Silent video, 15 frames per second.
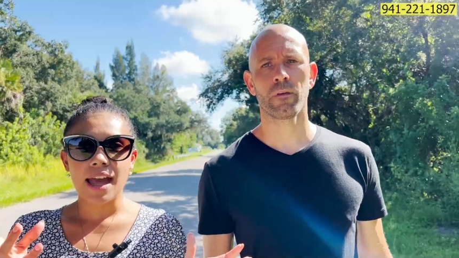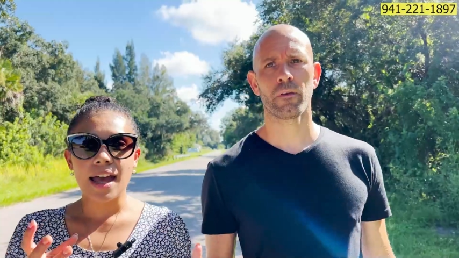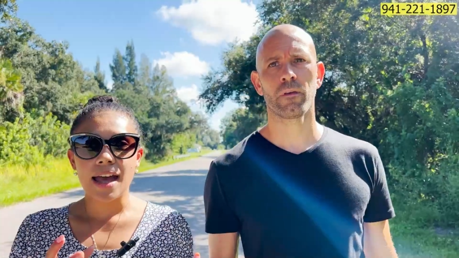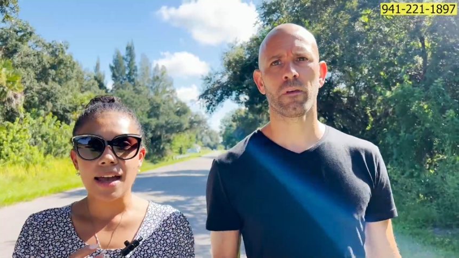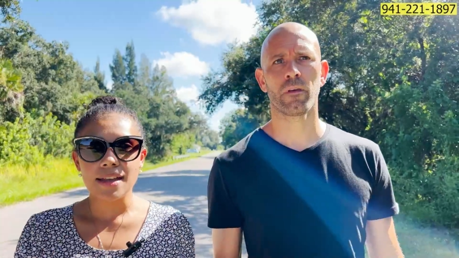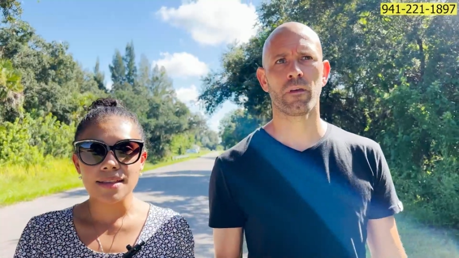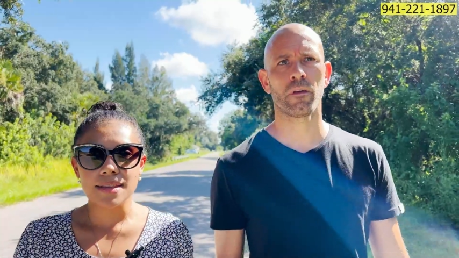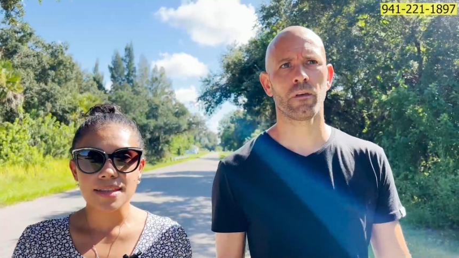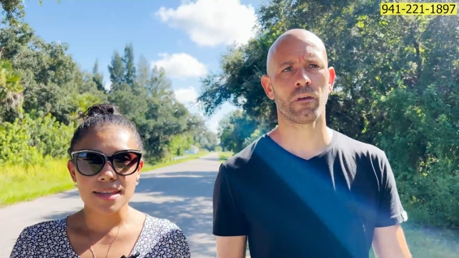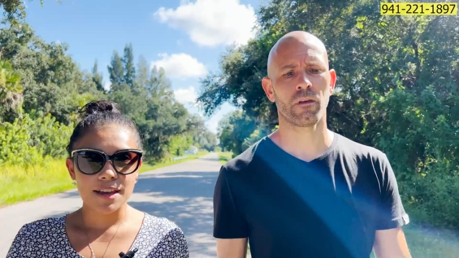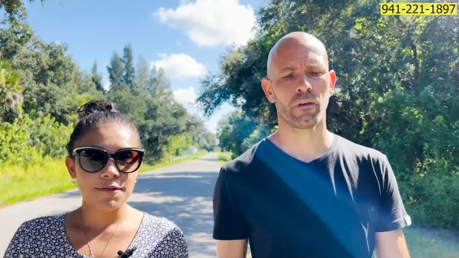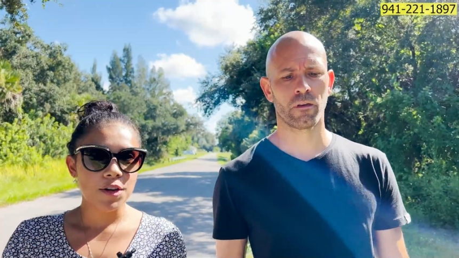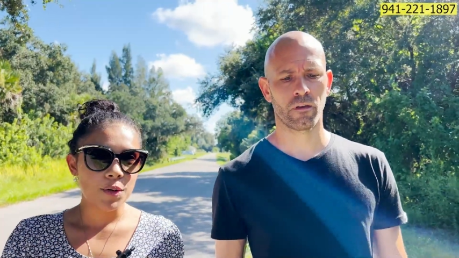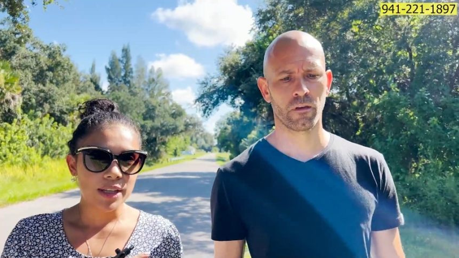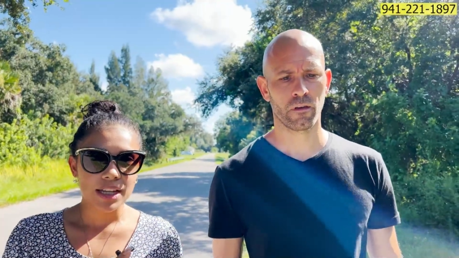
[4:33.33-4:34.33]
Speaker 1: And
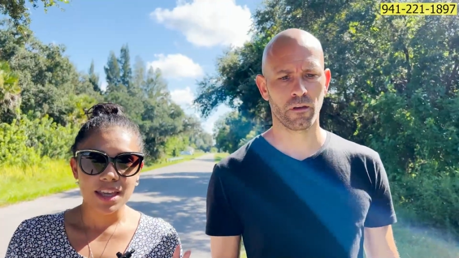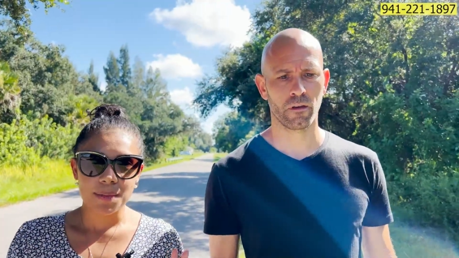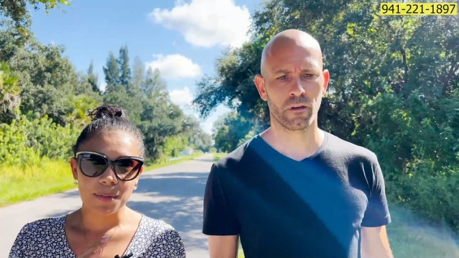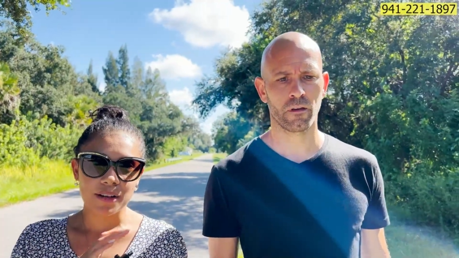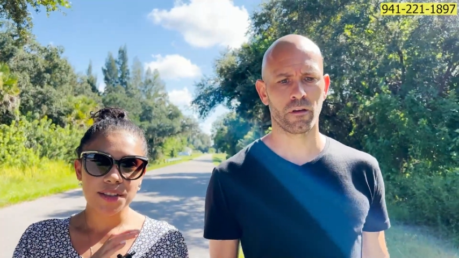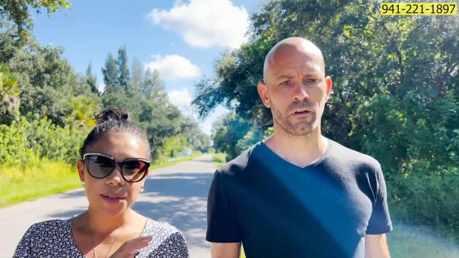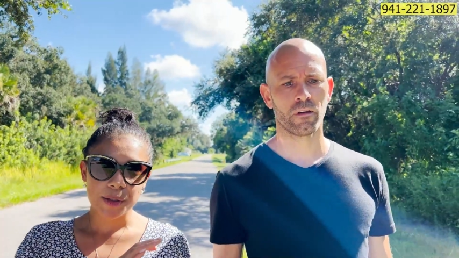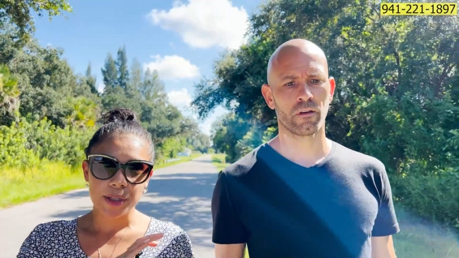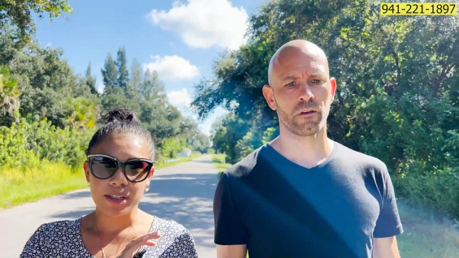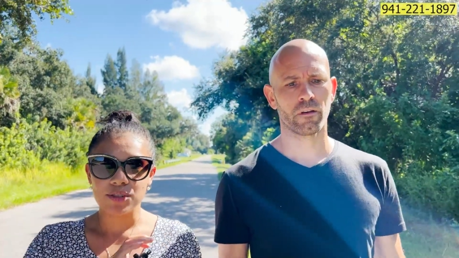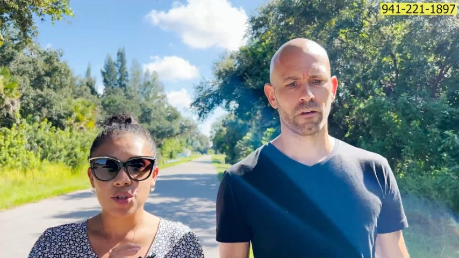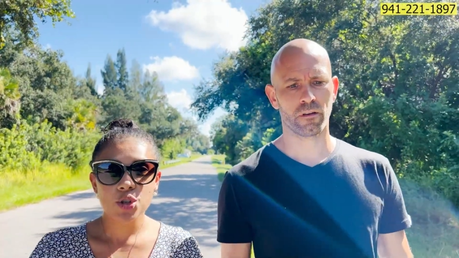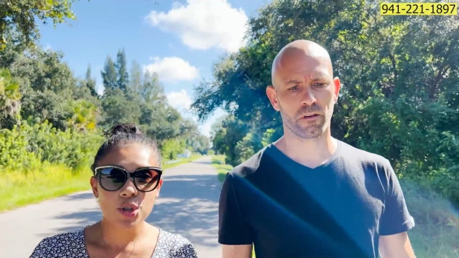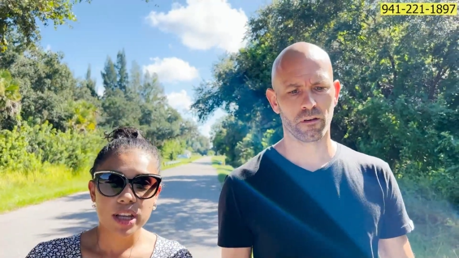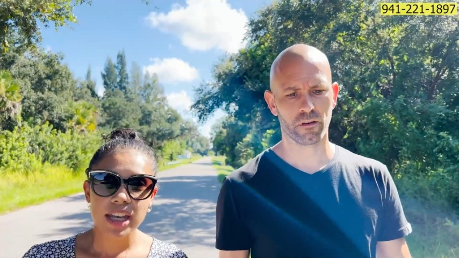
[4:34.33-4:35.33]
if you wanna keep a
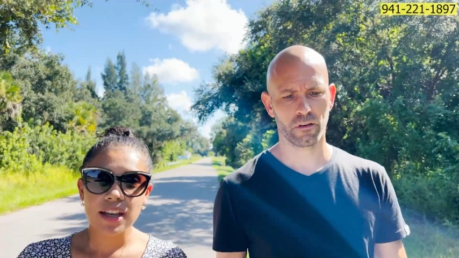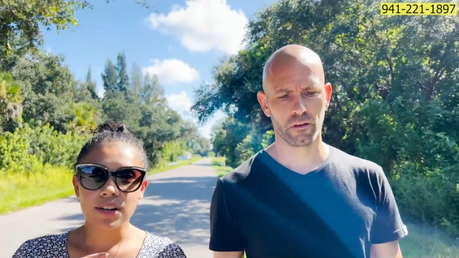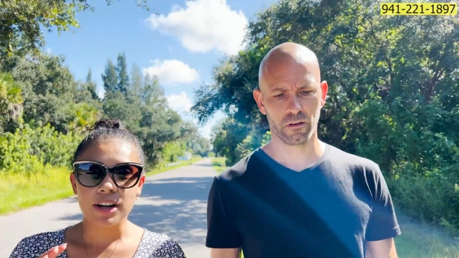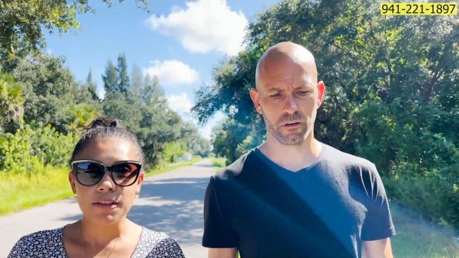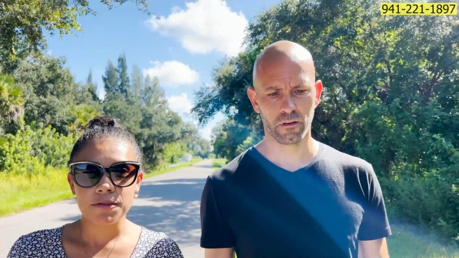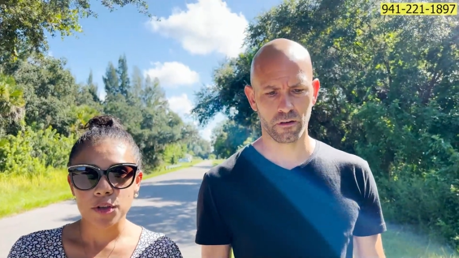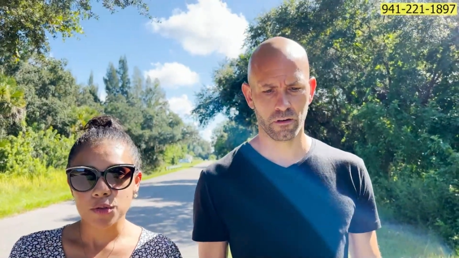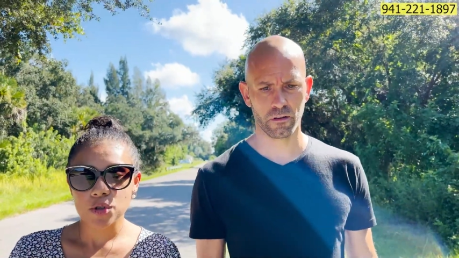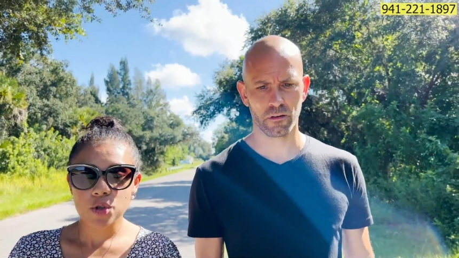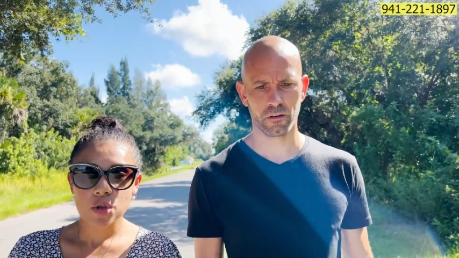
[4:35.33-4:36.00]
certain tree or a few